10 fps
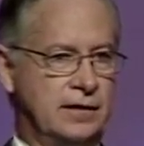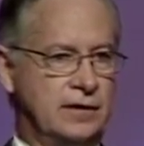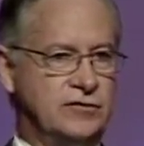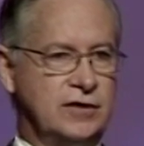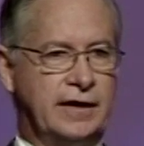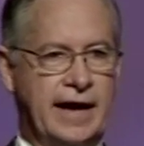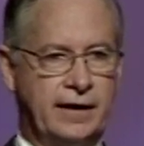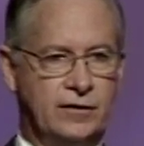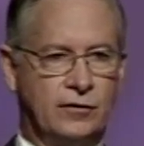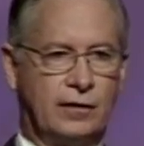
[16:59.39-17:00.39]
Judd had
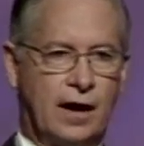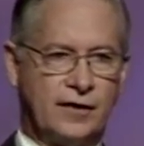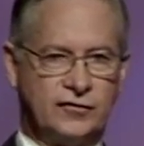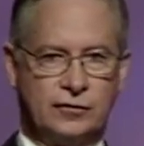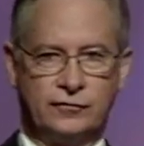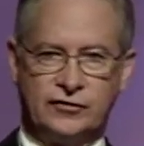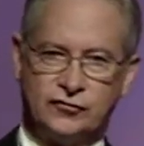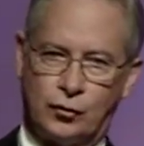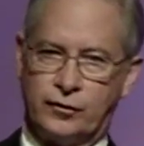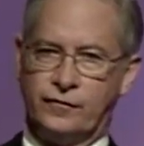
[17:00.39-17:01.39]
a neurological
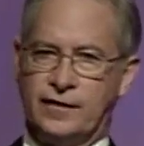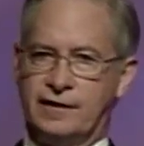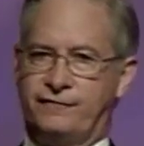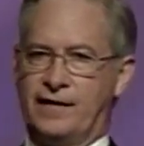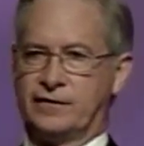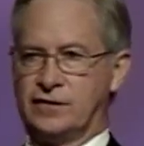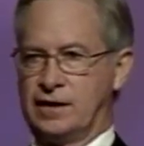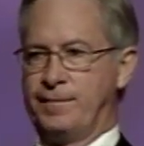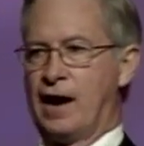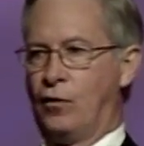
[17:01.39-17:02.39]
disorder that affected
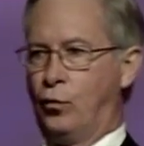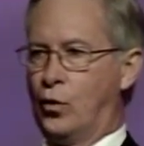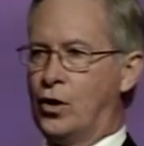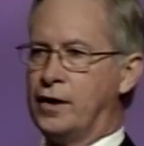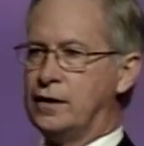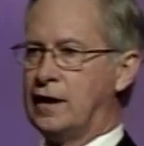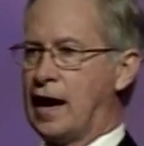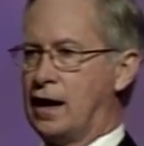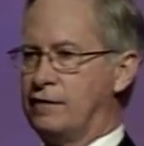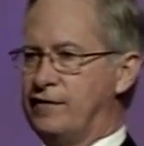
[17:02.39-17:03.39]
about 1
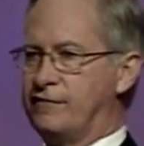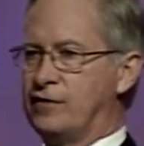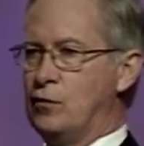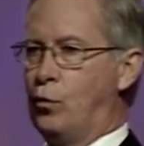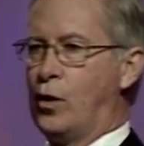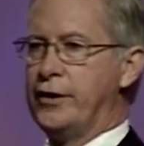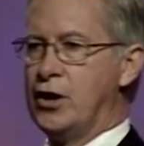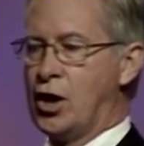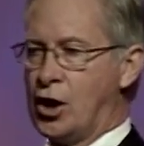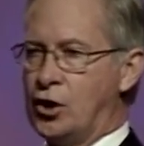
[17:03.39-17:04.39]
out of every
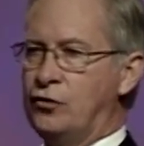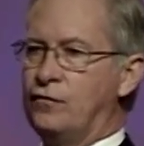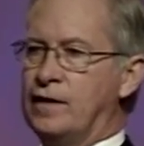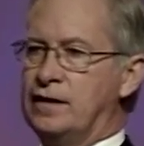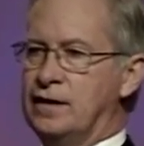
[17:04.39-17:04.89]
100